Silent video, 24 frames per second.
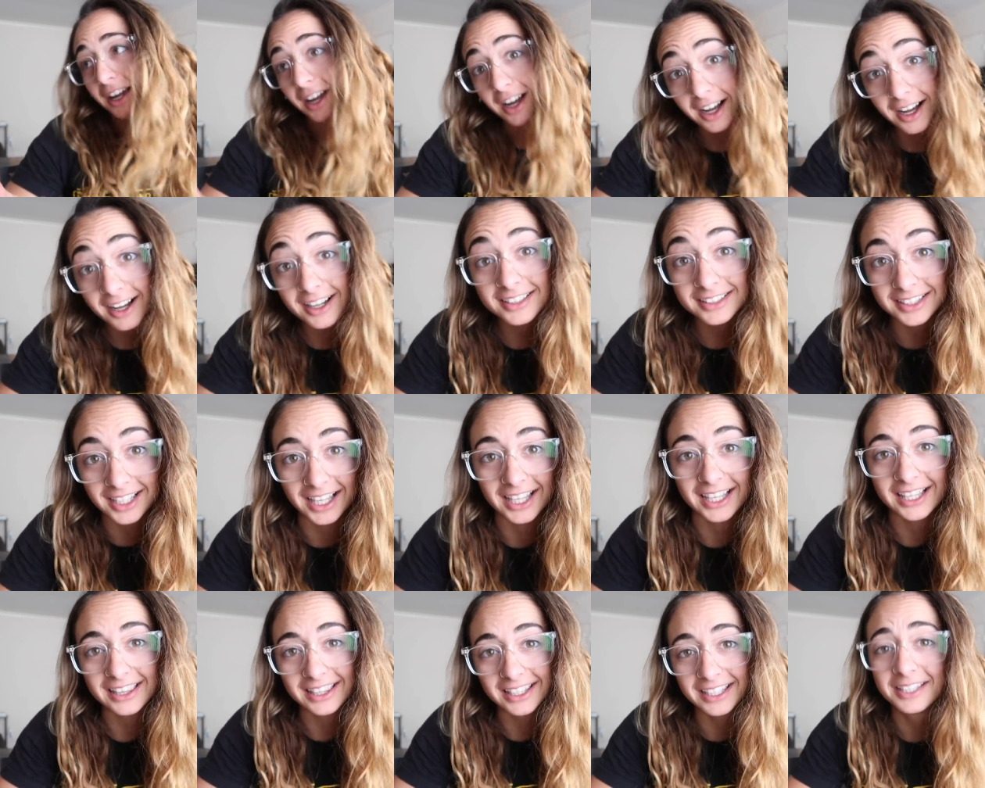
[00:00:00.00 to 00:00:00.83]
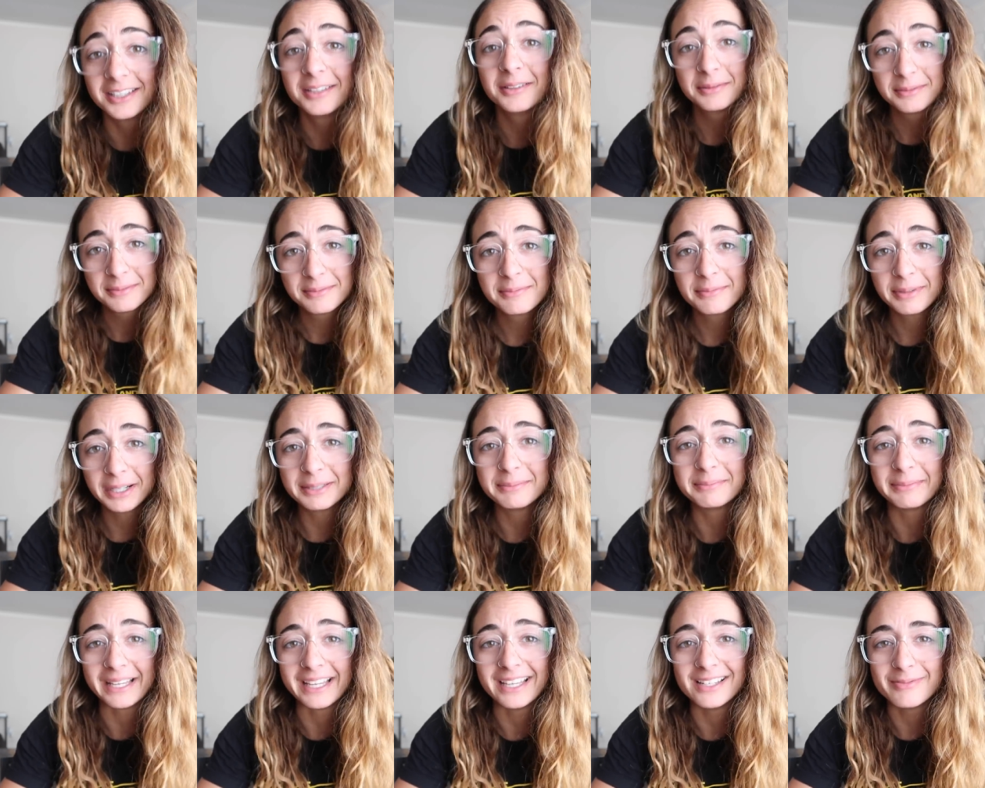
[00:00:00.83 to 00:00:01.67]
Unlikely,
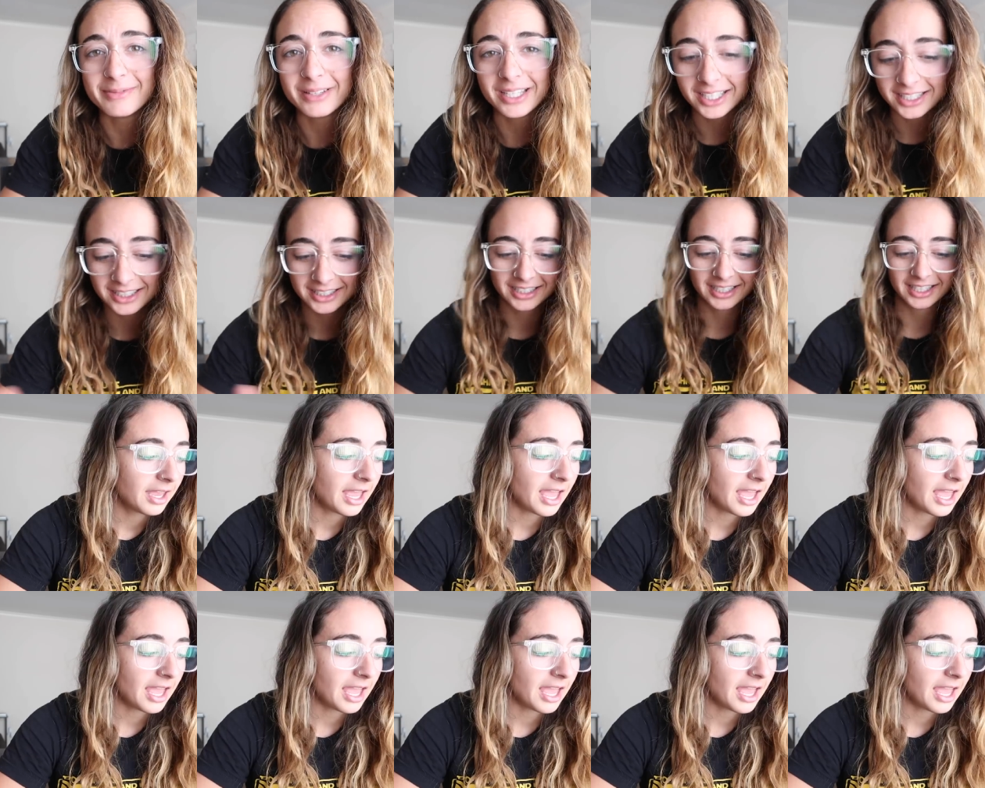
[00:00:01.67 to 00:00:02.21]
but maybe.